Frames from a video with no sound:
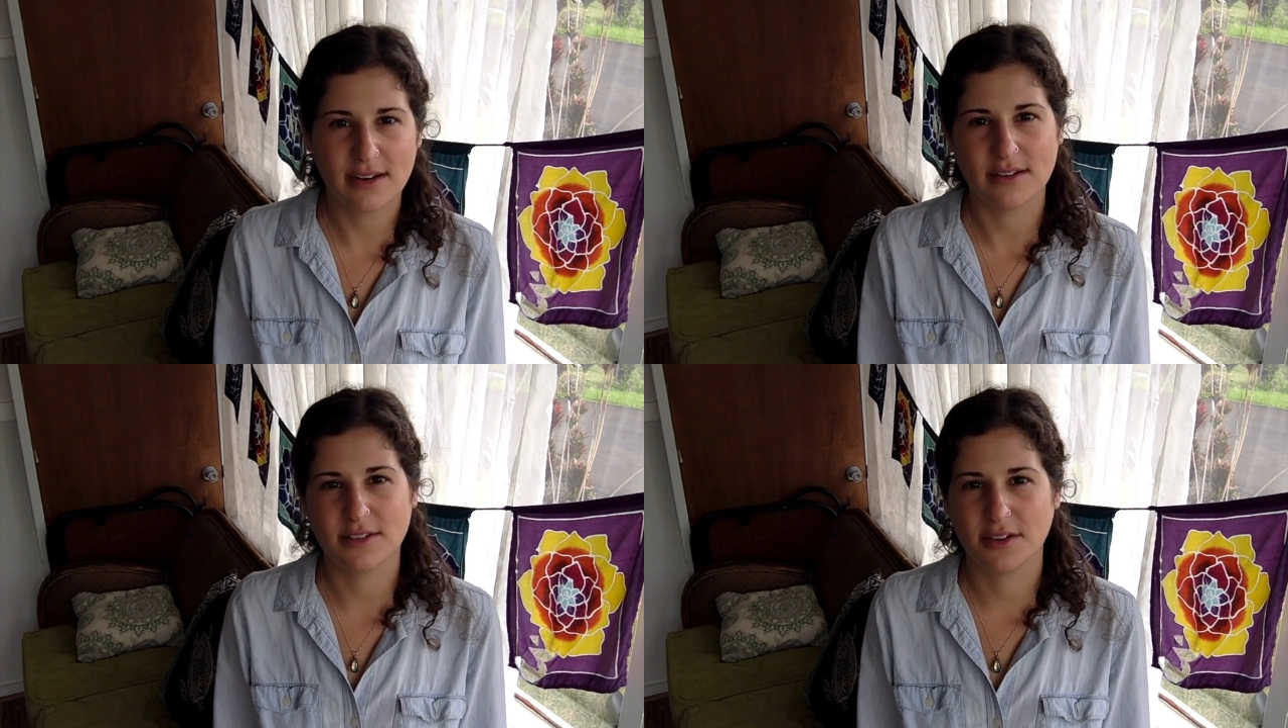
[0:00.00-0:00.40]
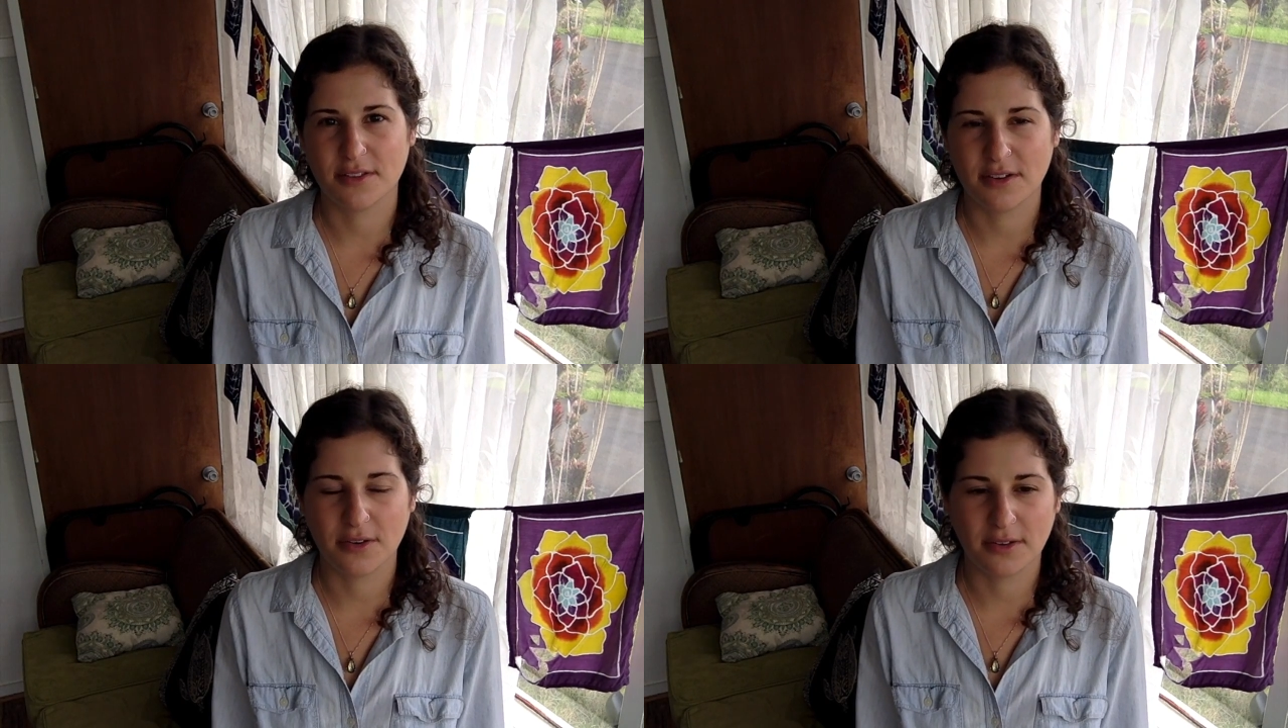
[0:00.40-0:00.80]
And so
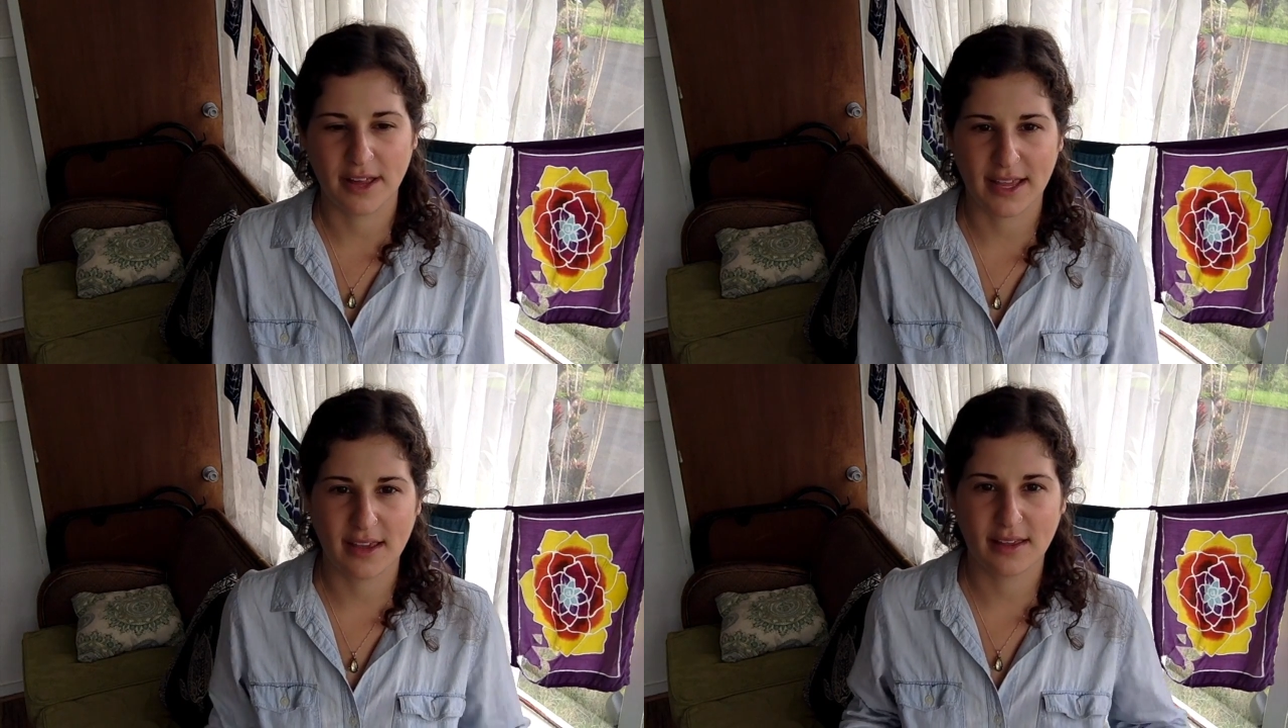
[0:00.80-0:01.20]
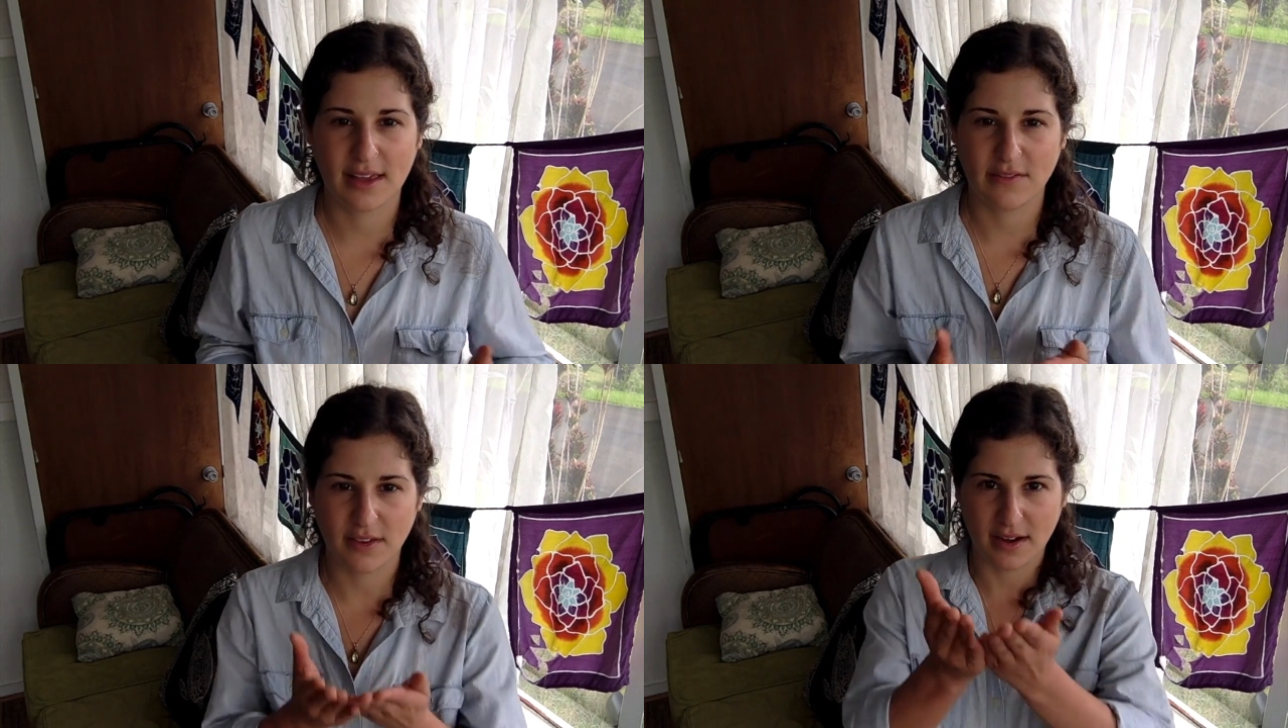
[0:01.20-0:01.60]
the whole like
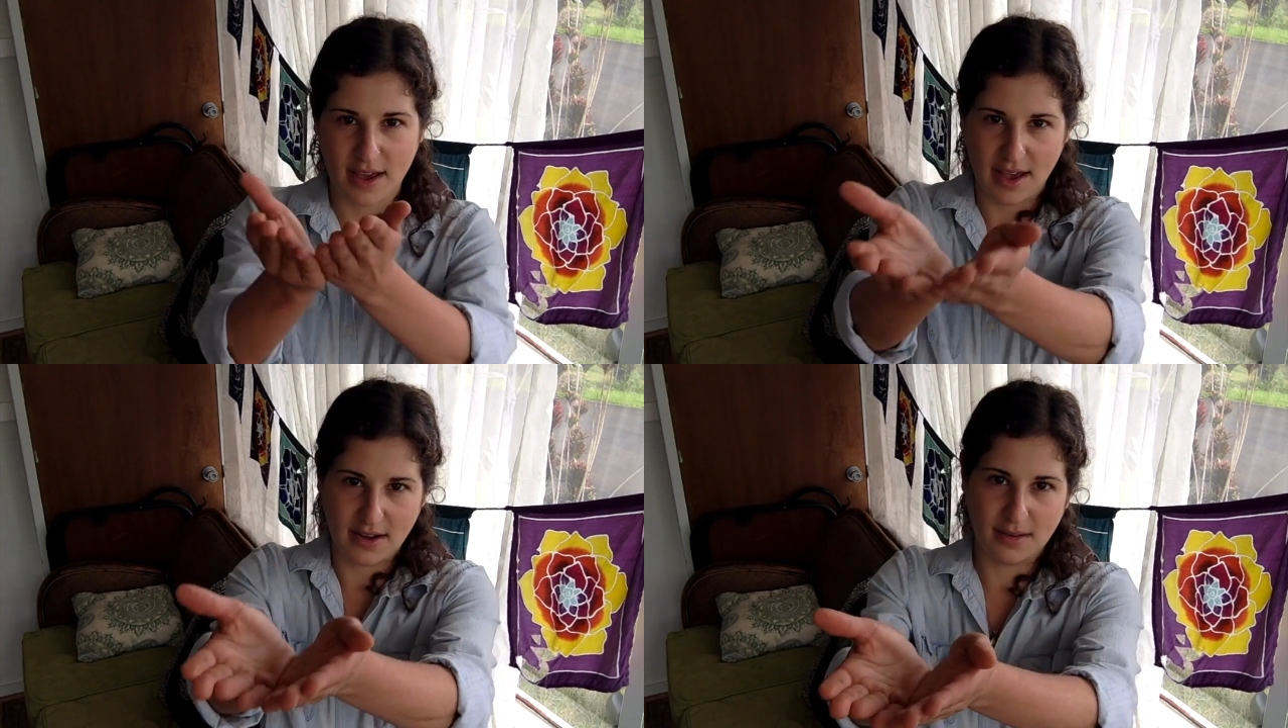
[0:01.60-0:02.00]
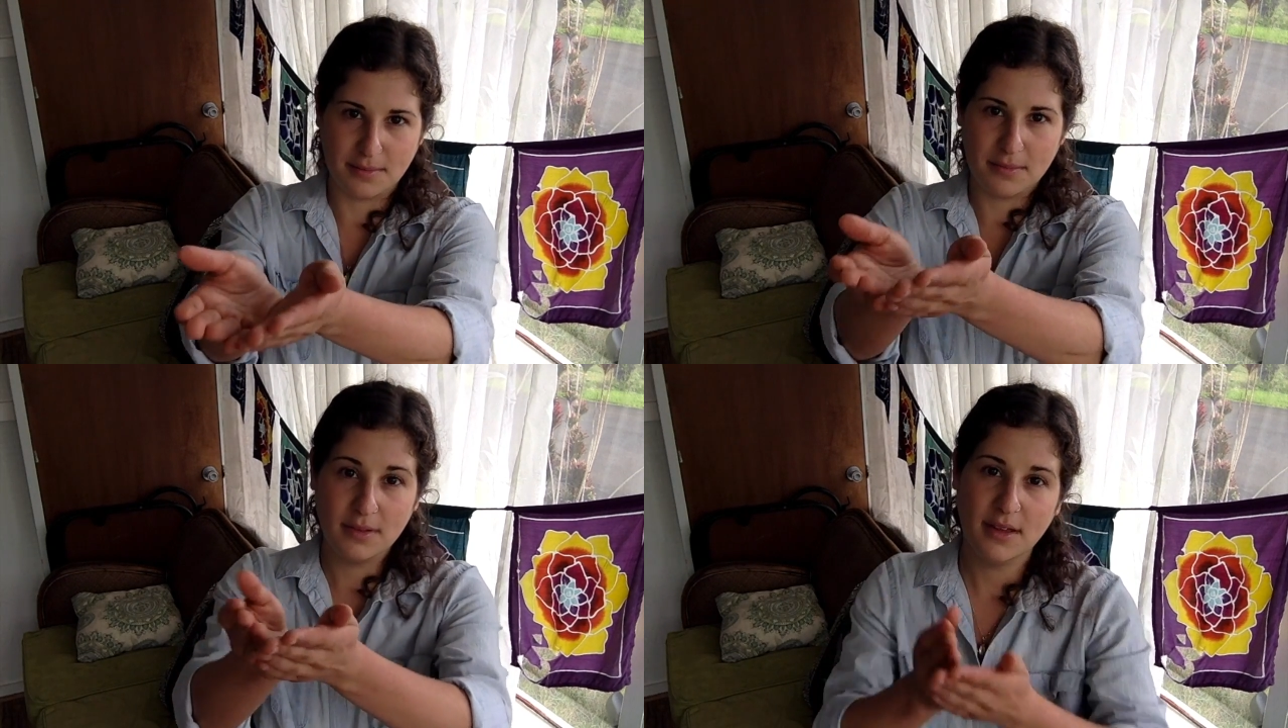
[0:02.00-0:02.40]
giving an
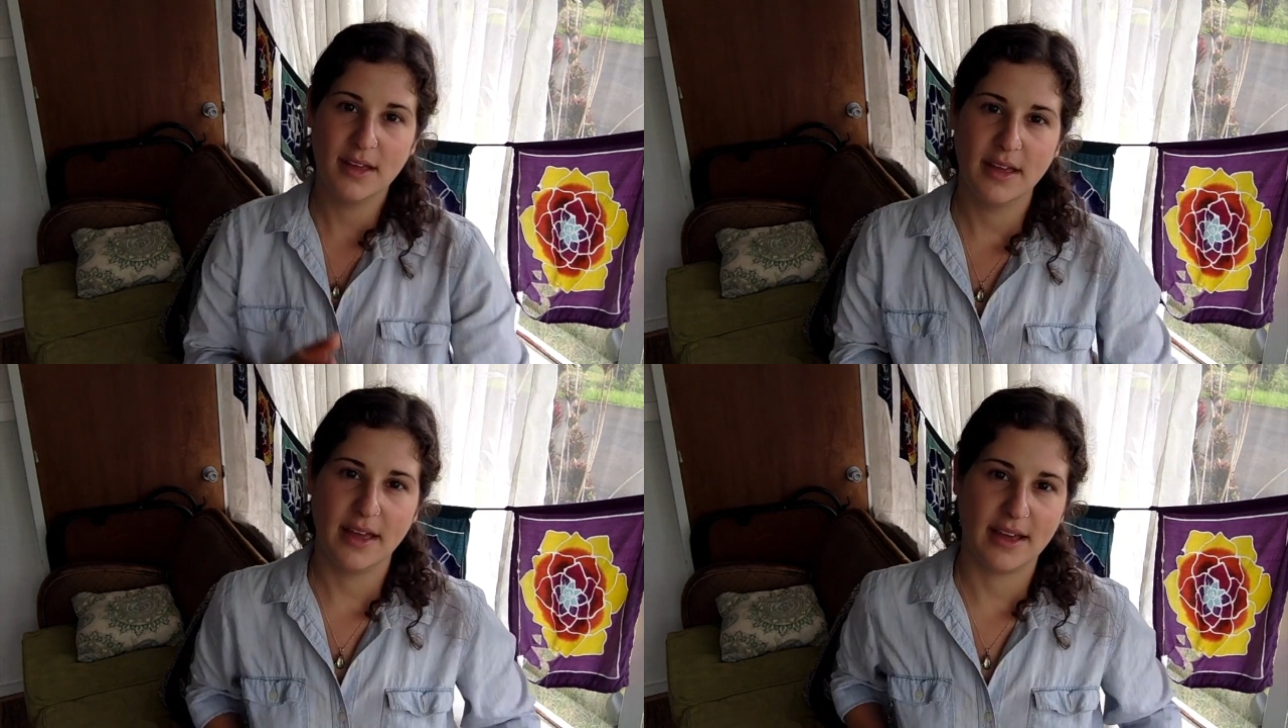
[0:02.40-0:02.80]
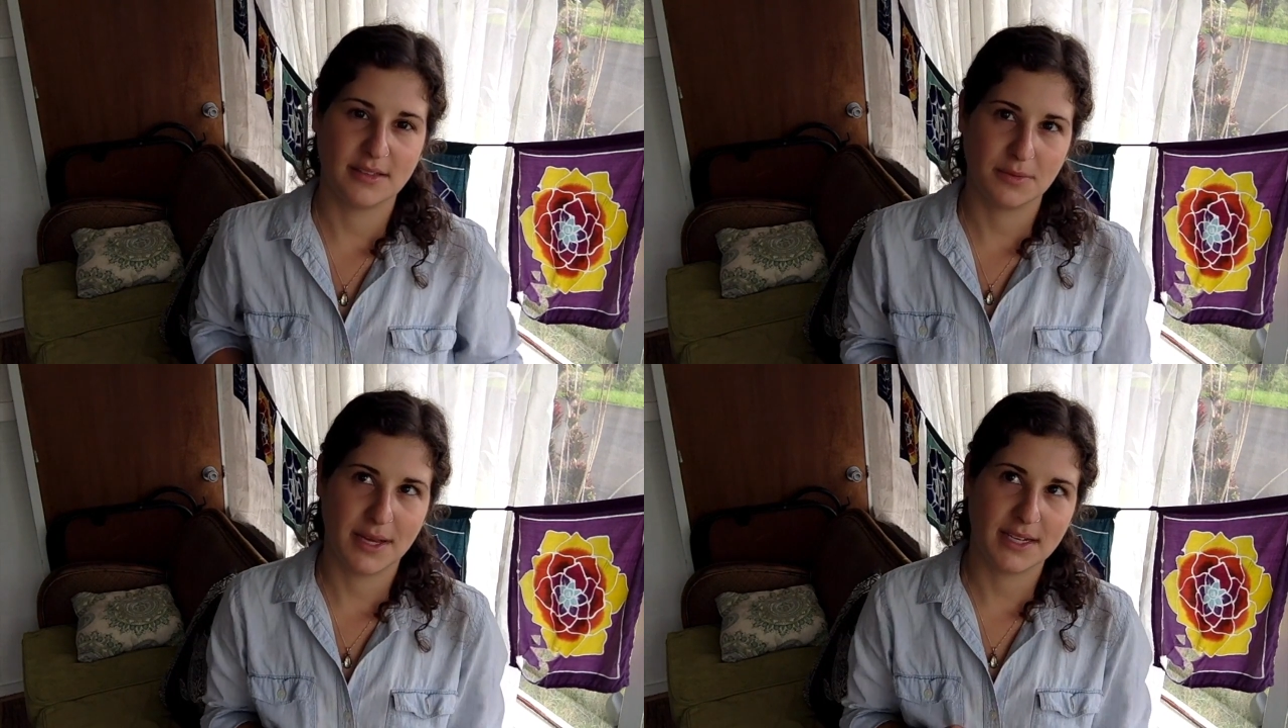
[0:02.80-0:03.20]
item
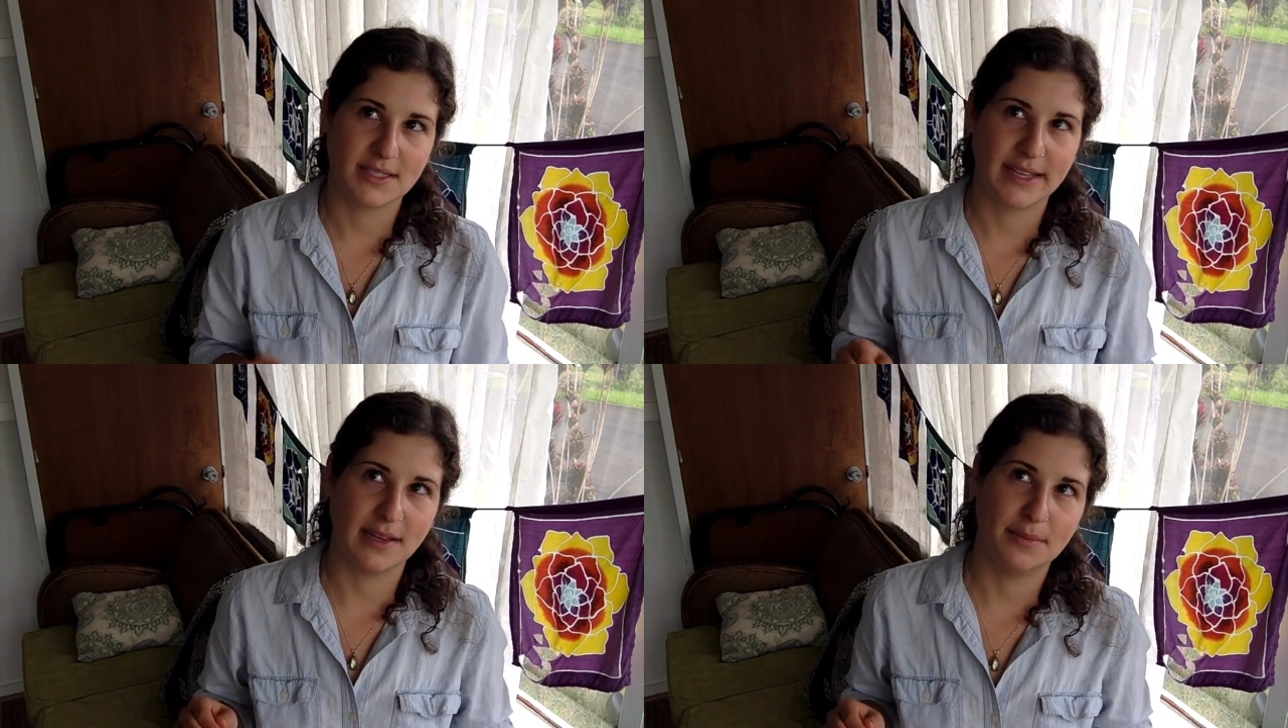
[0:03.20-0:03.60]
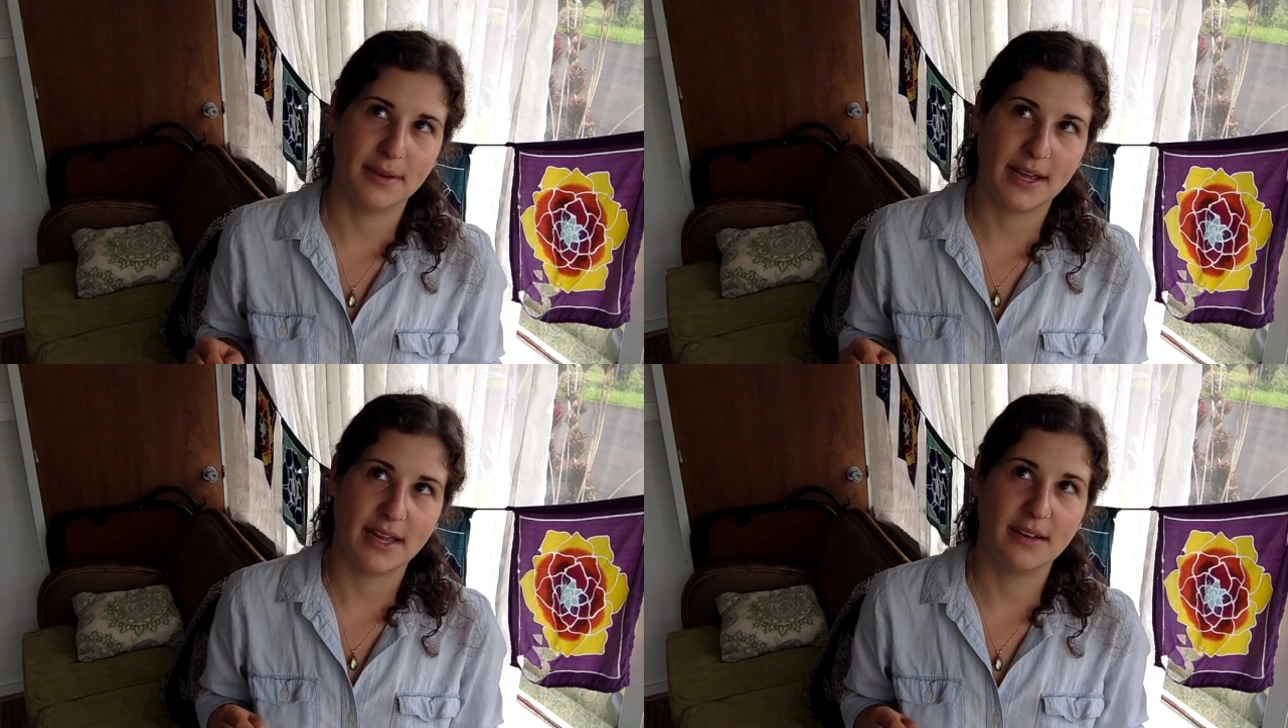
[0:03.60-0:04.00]
as a way to
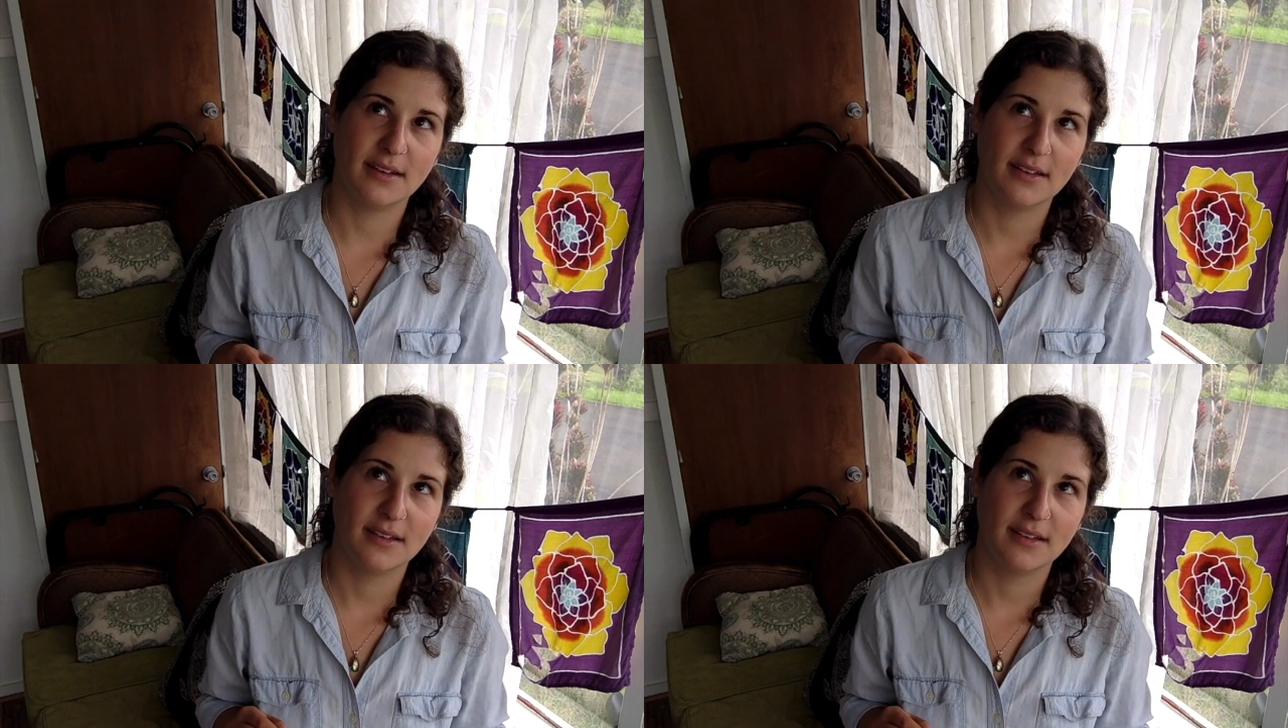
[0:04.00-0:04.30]
celebrate,